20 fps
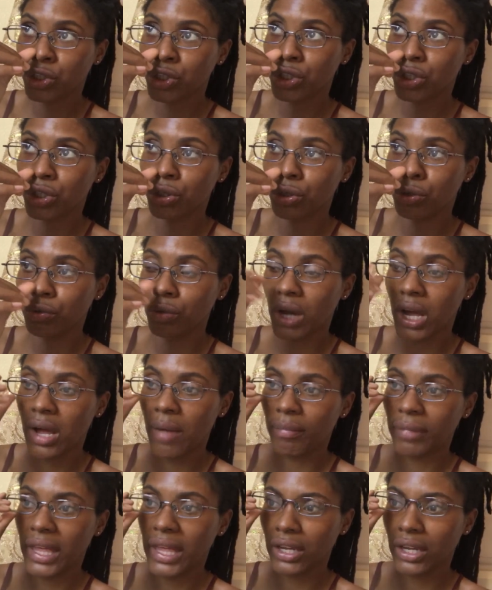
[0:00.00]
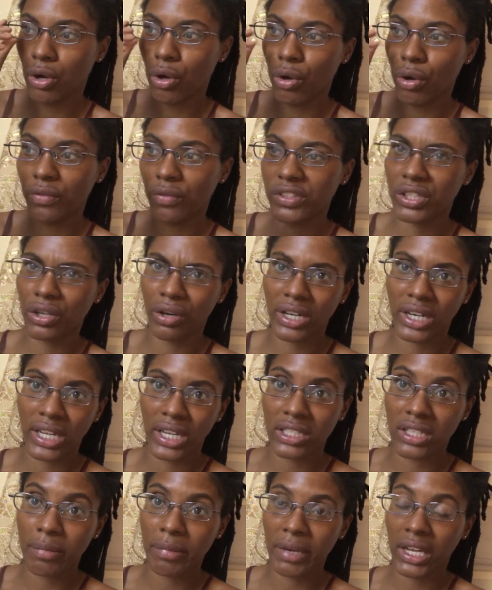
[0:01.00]
to let go of certain
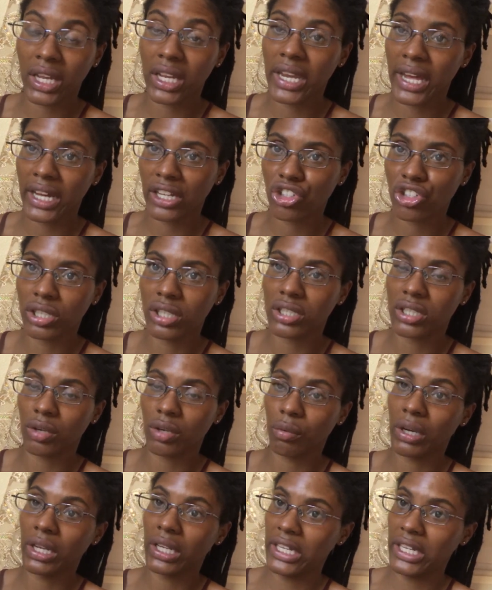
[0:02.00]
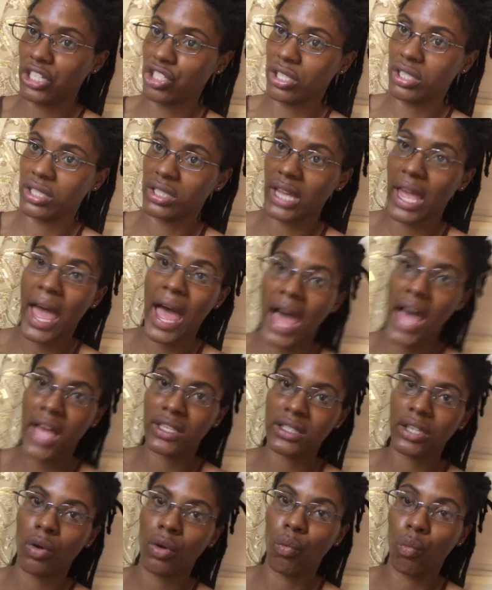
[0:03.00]
intimate connections and relations
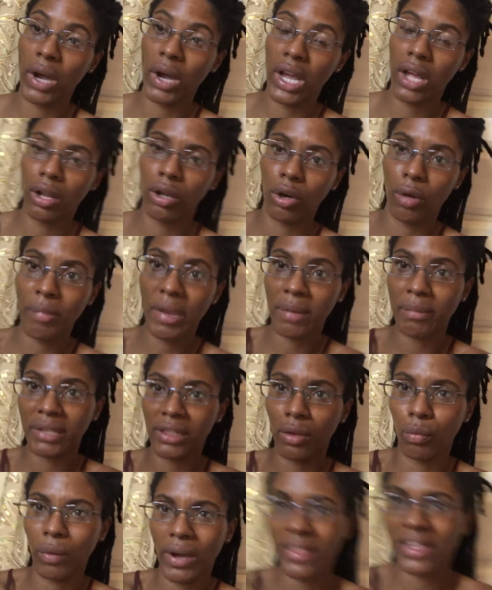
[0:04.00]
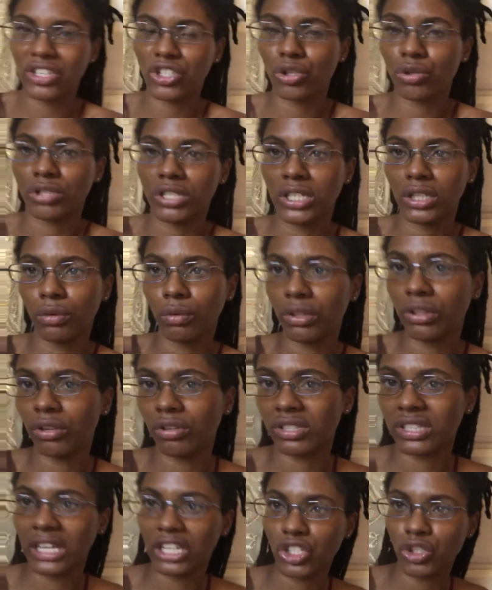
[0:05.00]
as well, or maybe the way that you deal with your
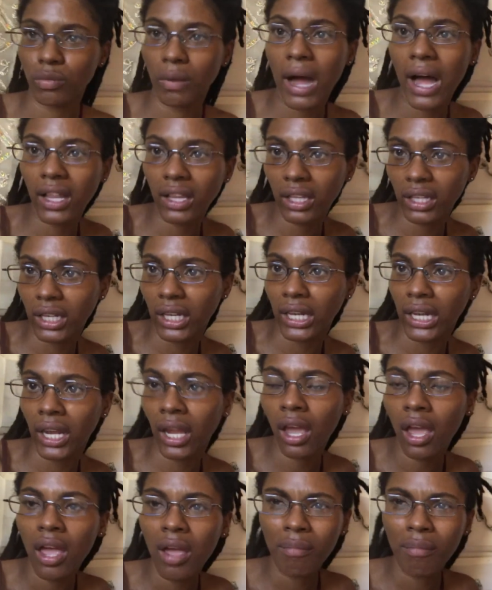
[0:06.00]
sexuality,